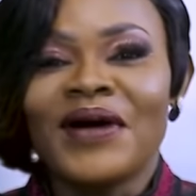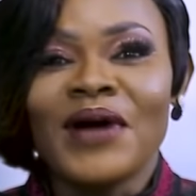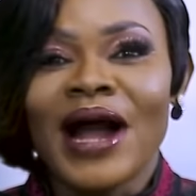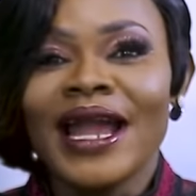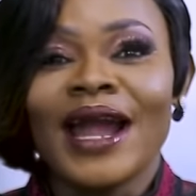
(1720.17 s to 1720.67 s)
from
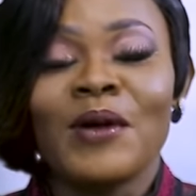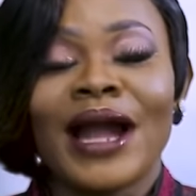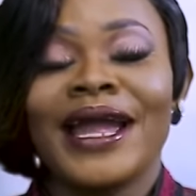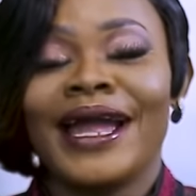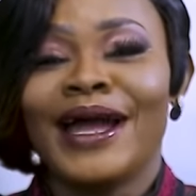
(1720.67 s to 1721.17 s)
why,
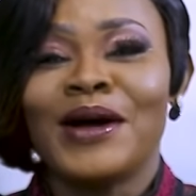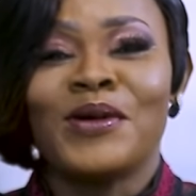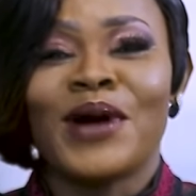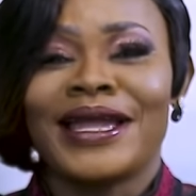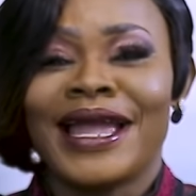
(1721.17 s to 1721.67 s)
why,
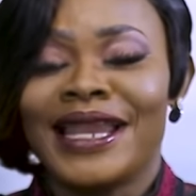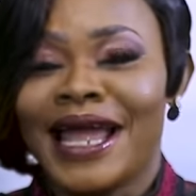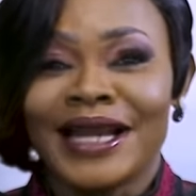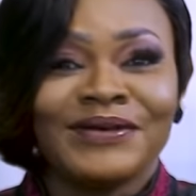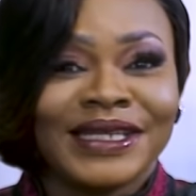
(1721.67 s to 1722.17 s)
why, I
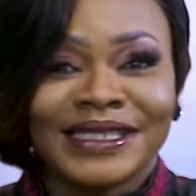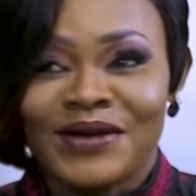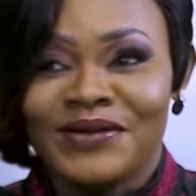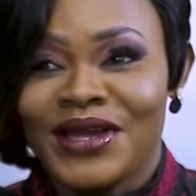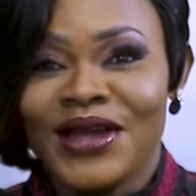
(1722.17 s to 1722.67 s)
had
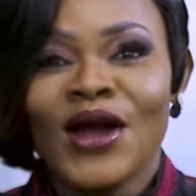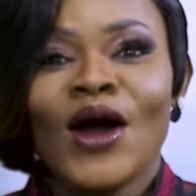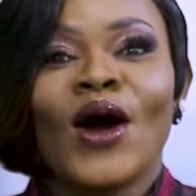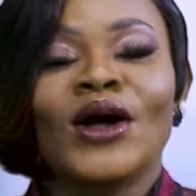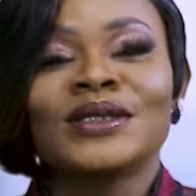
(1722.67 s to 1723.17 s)
better here,
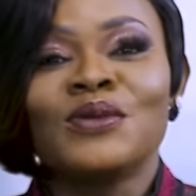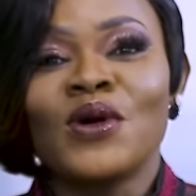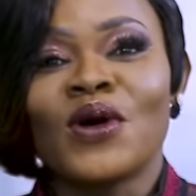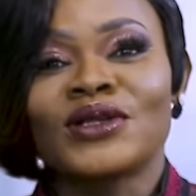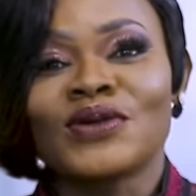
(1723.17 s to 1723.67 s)
or the
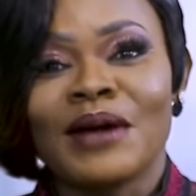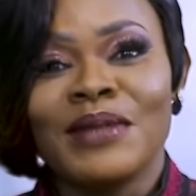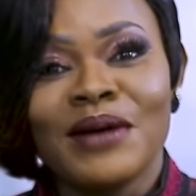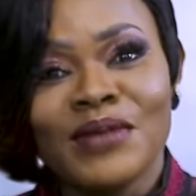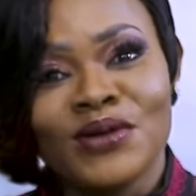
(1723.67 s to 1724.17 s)
Mokato
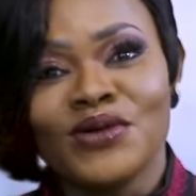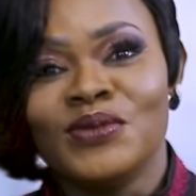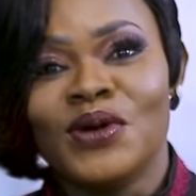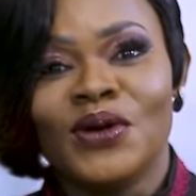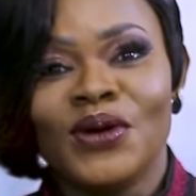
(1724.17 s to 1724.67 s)
about
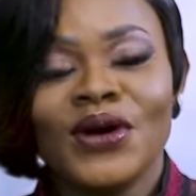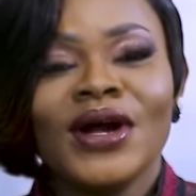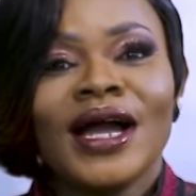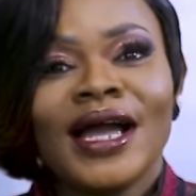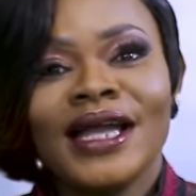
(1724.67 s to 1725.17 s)

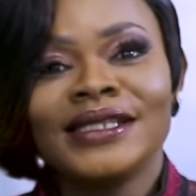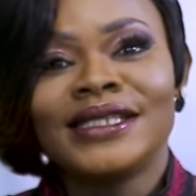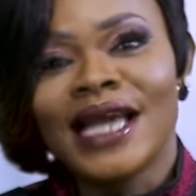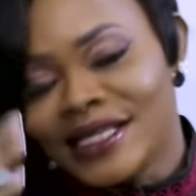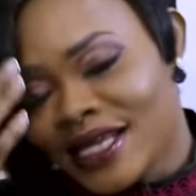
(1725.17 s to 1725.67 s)
Mogumo,
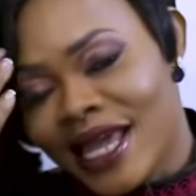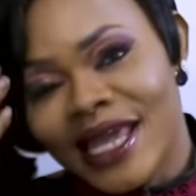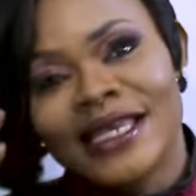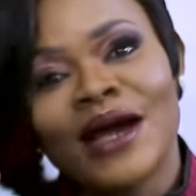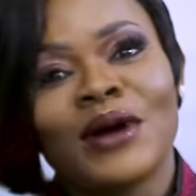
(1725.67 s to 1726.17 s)
and
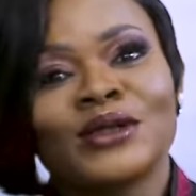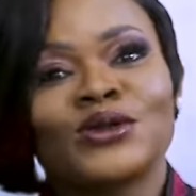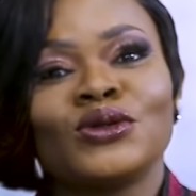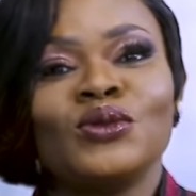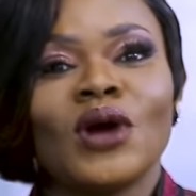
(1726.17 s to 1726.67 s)
yet now
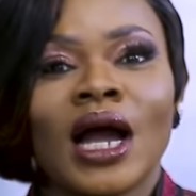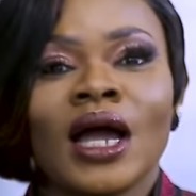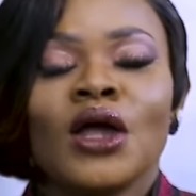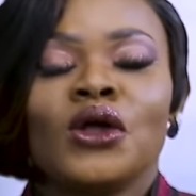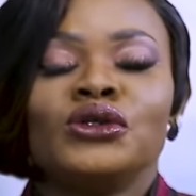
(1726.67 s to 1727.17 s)
assume
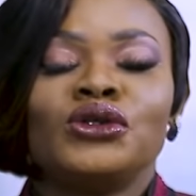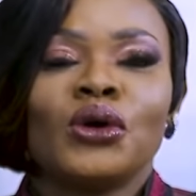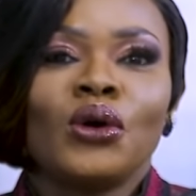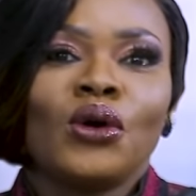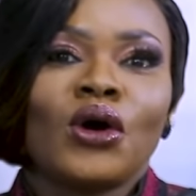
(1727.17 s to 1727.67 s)

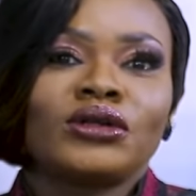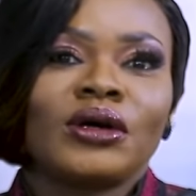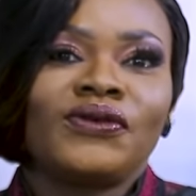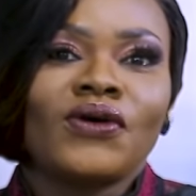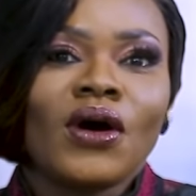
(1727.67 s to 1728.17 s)
you
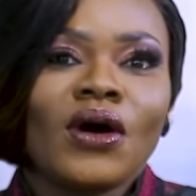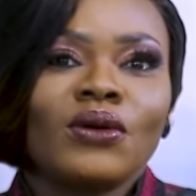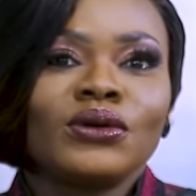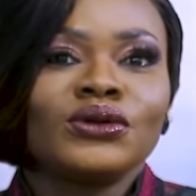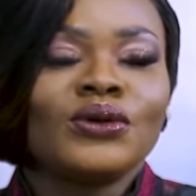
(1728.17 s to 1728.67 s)
order four.
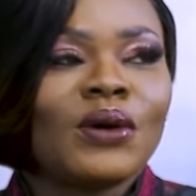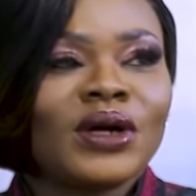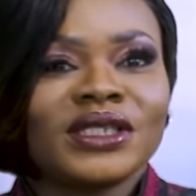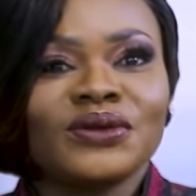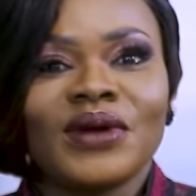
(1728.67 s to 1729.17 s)
You are
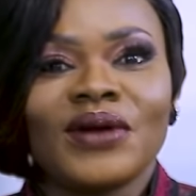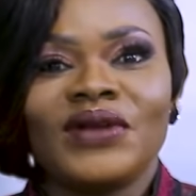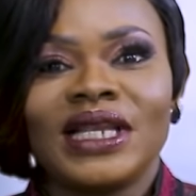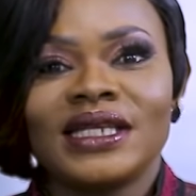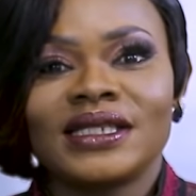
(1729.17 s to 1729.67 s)
watching
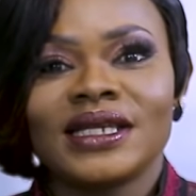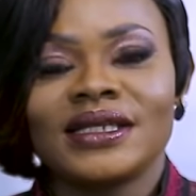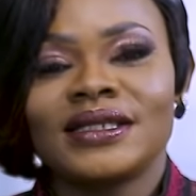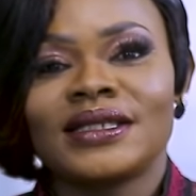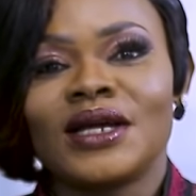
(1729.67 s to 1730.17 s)

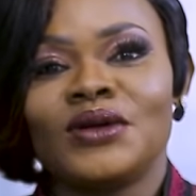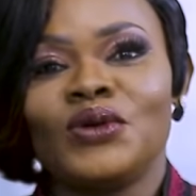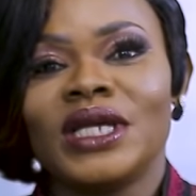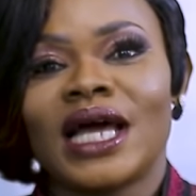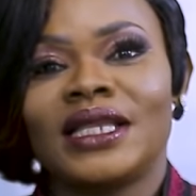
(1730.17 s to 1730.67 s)
Revelations, and
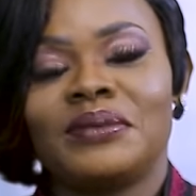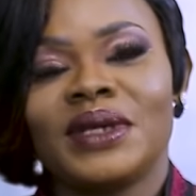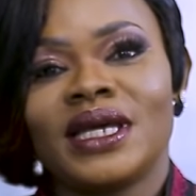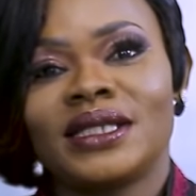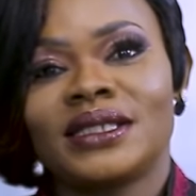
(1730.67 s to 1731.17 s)
we are the
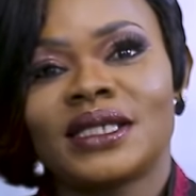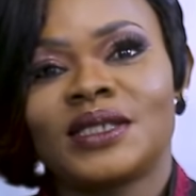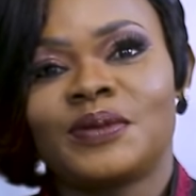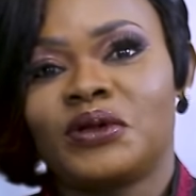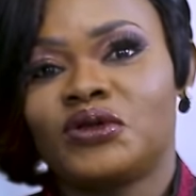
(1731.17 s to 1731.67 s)
biggest
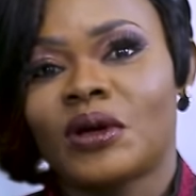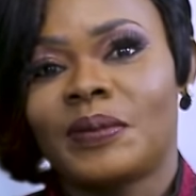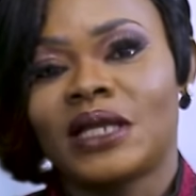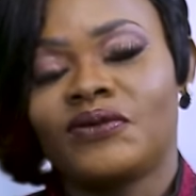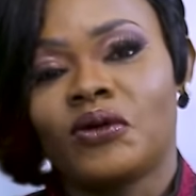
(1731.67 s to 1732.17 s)
spiritual
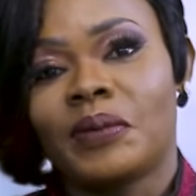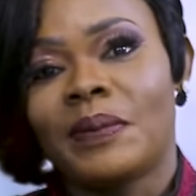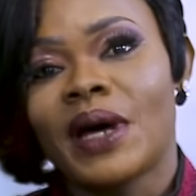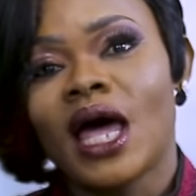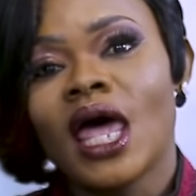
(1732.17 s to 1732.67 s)
platform.
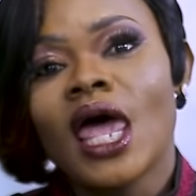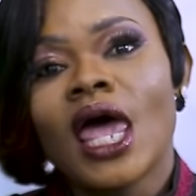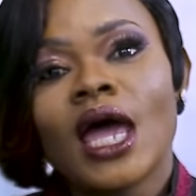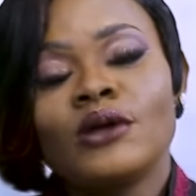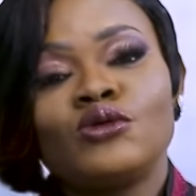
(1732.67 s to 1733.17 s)
Papa,
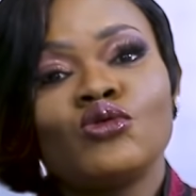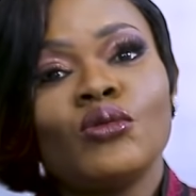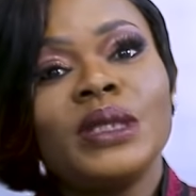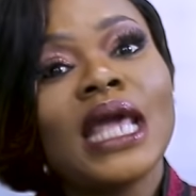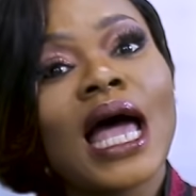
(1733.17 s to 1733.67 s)
it will
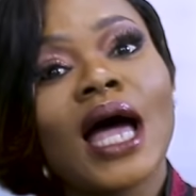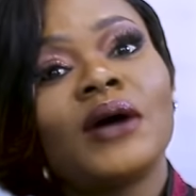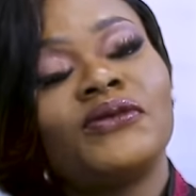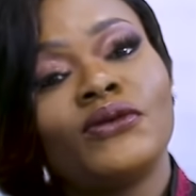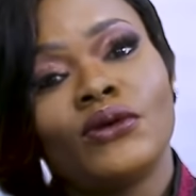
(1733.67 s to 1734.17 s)
be
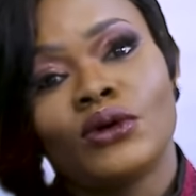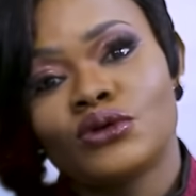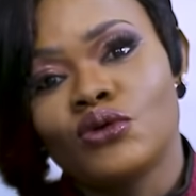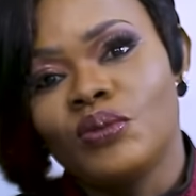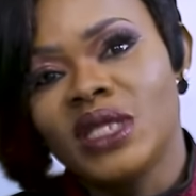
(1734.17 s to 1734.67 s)
a for
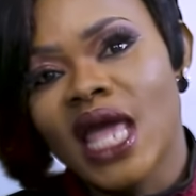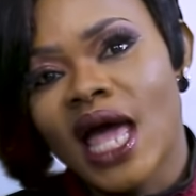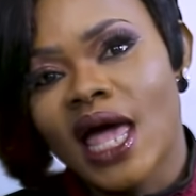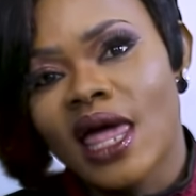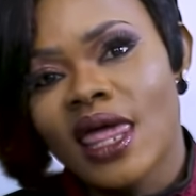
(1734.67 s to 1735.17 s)
also be
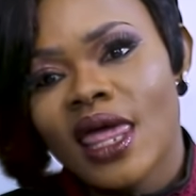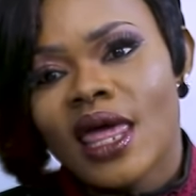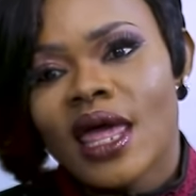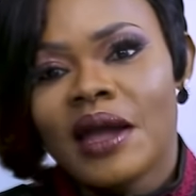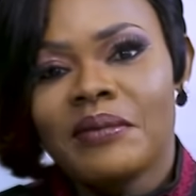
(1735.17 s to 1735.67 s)
a
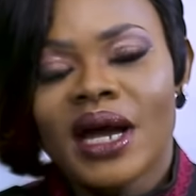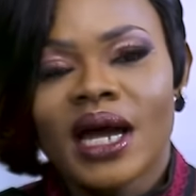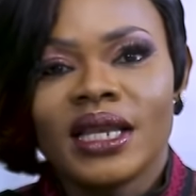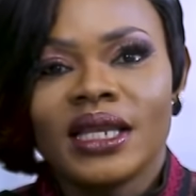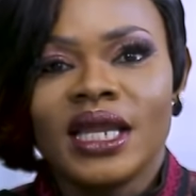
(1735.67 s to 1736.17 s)

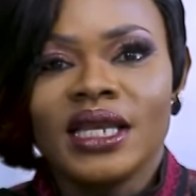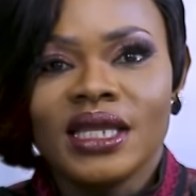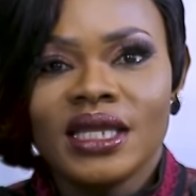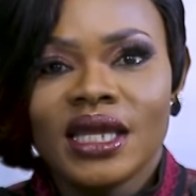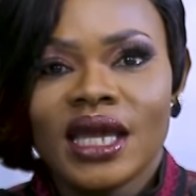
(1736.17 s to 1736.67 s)
Emma
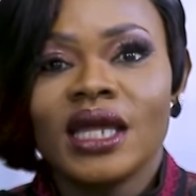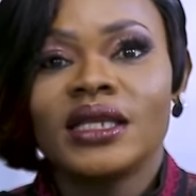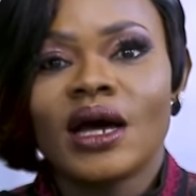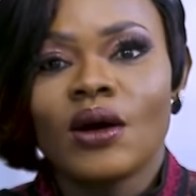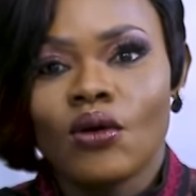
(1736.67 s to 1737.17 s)
Nenny
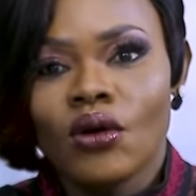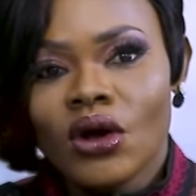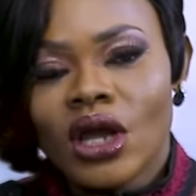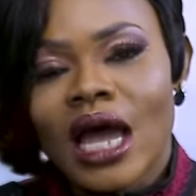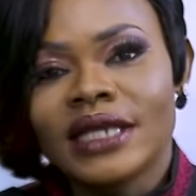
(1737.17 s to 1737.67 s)
and Naho.
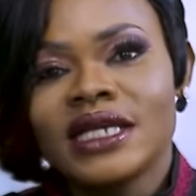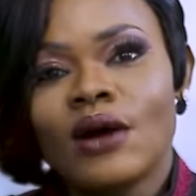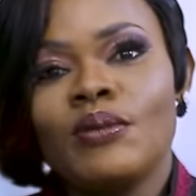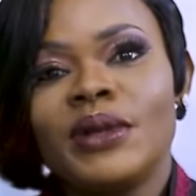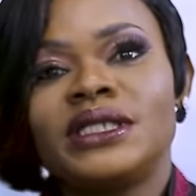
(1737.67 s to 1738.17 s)
A day
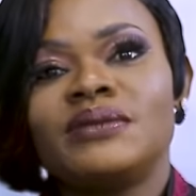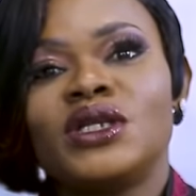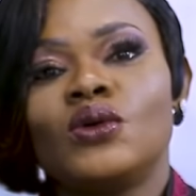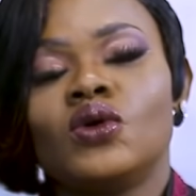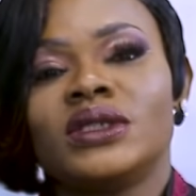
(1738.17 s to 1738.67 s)
I will be
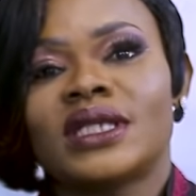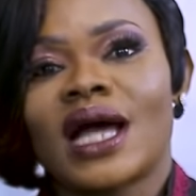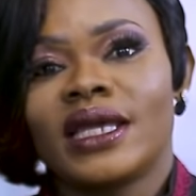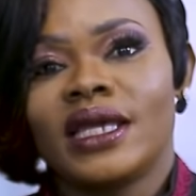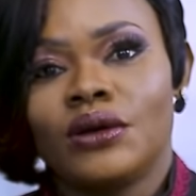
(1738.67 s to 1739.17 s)
timid when
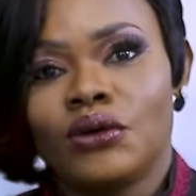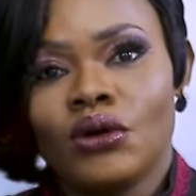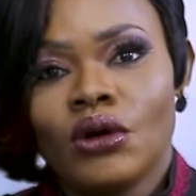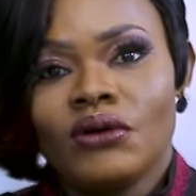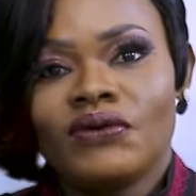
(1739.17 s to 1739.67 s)
say no,
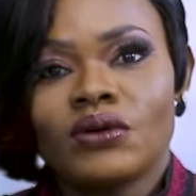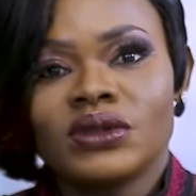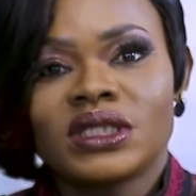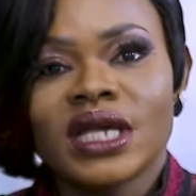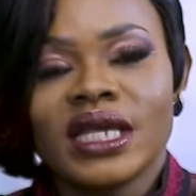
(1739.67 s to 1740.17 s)

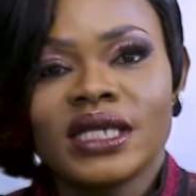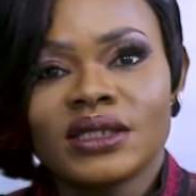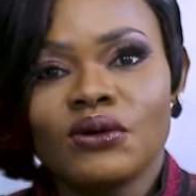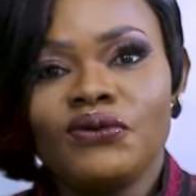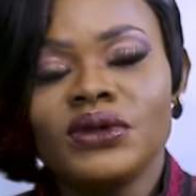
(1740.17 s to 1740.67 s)
for say
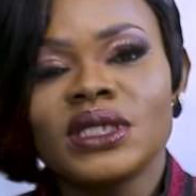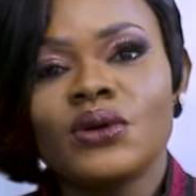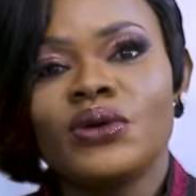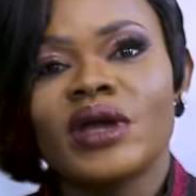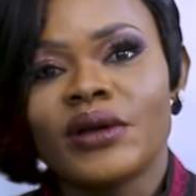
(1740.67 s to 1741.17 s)
so full
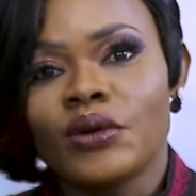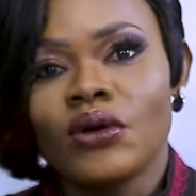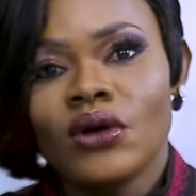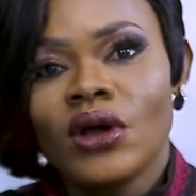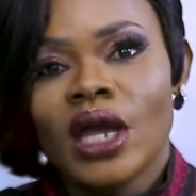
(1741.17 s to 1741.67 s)
sequio,
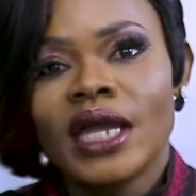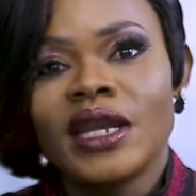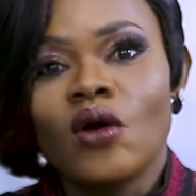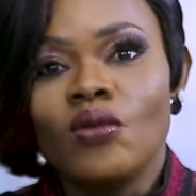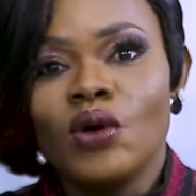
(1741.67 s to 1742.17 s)

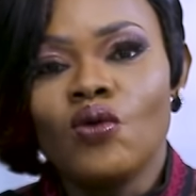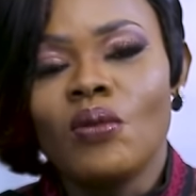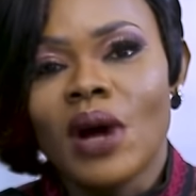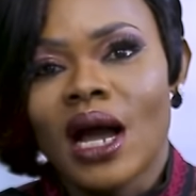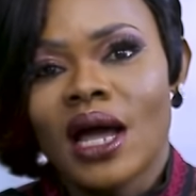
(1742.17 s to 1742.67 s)
and I will be
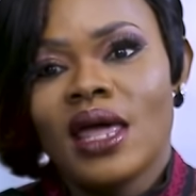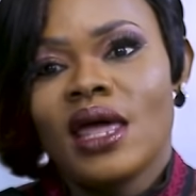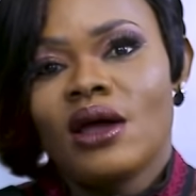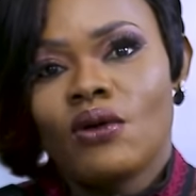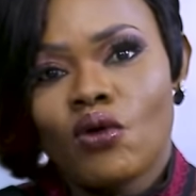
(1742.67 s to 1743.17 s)
woman.
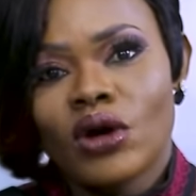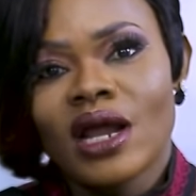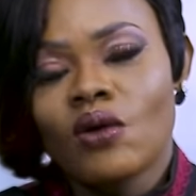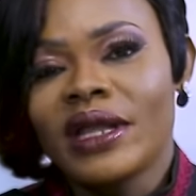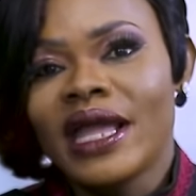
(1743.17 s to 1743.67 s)

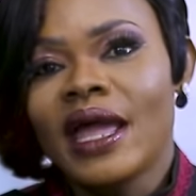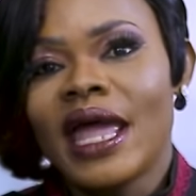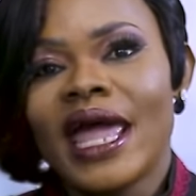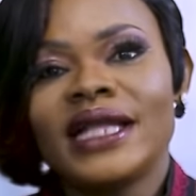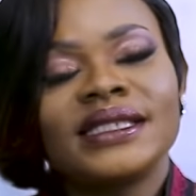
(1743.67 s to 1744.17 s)
Corner quiet,
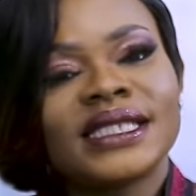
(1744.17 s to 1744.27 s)
and